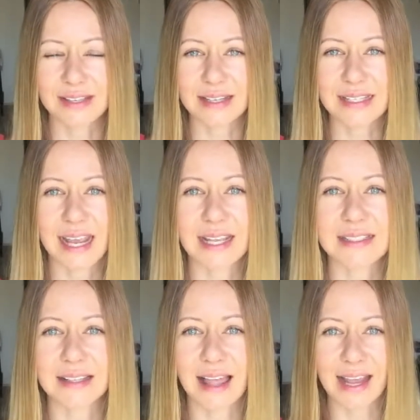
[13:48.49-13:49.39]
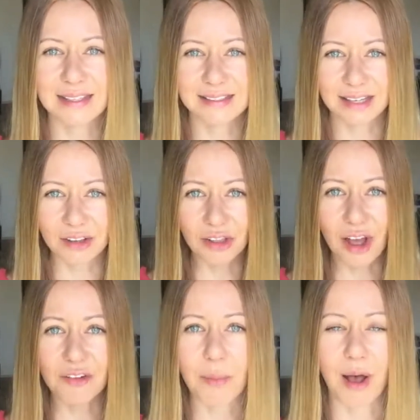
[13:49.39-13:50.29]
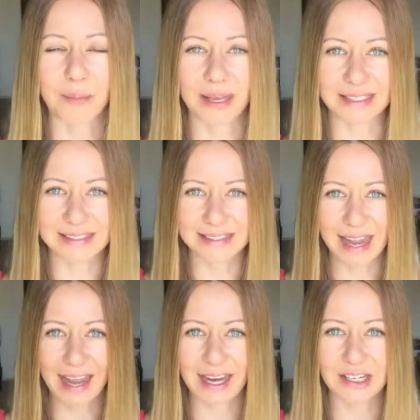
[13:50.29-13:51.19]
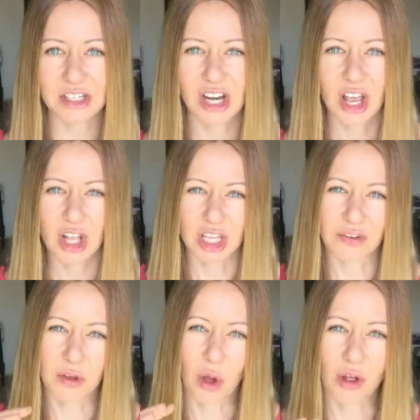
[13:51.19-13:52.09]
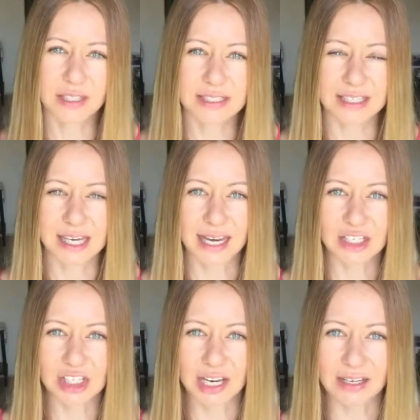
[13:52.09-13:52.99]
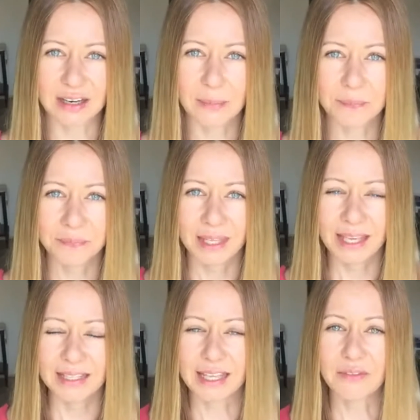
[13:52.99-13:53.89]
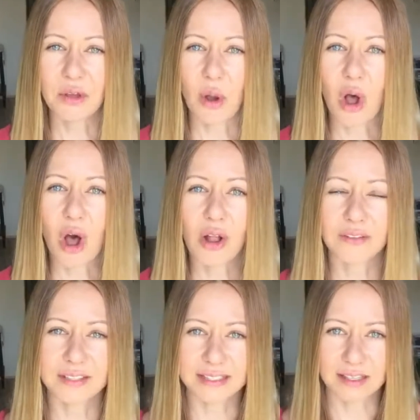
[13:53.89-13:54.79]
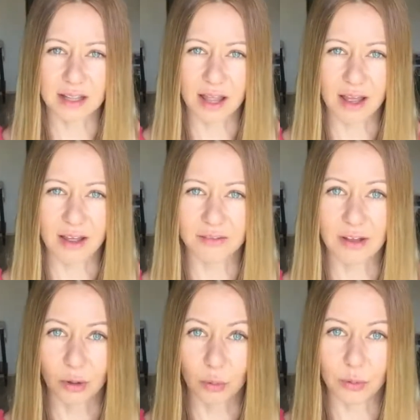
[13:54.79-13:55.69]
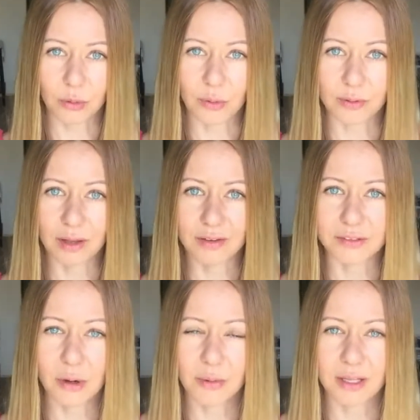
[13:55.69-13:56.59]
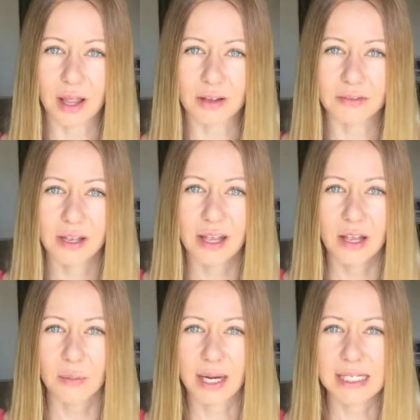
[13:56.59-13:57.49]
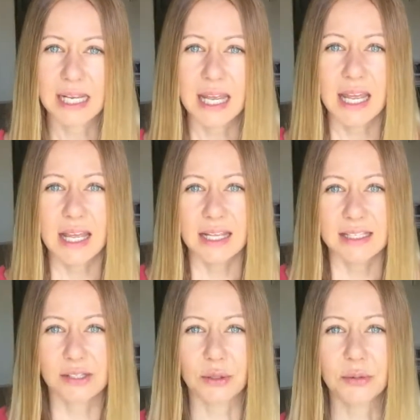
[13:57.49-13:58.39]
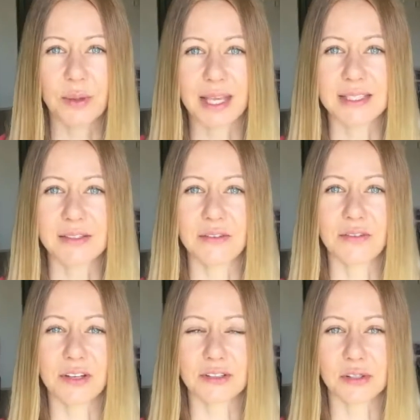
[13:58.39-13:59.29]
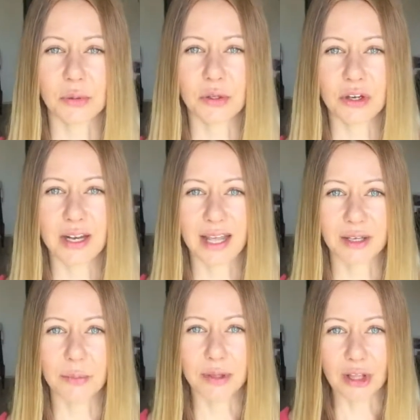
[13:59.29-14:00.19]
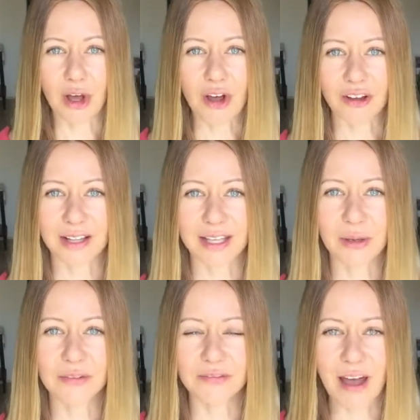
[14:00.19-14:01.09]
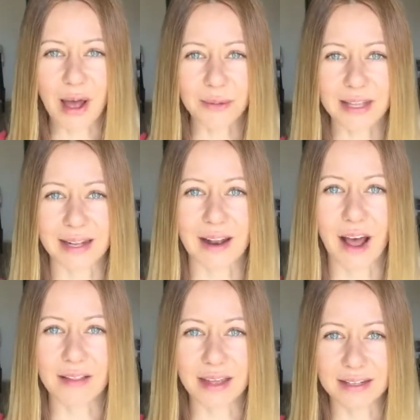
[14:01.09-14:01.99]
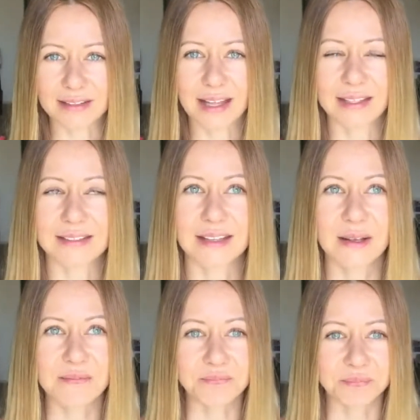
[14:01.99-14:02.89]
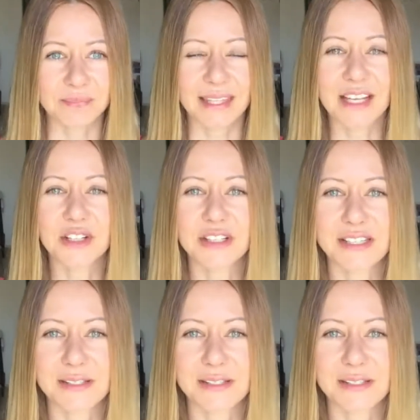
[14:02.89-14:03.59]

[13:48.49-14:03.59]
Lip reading: tantalizing love bombing stage. They give you all this attention. They give you all of this love, quote unquote love, not real love, right? So you begin to feel so good, like you belong, like you found that kindred